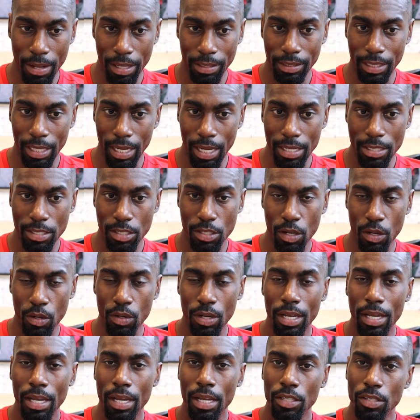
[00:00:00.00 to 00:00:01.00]
So I
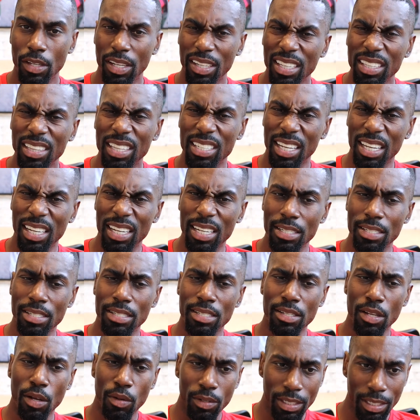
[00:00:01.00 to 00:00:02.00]
think the data is
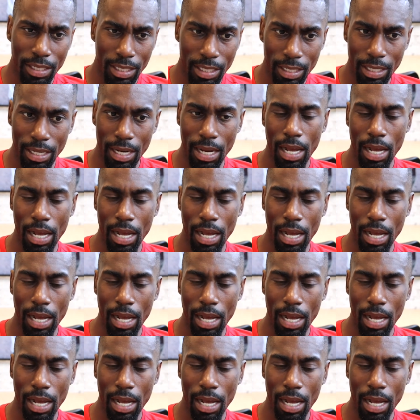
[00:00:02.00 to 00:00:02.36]
slowly getting out.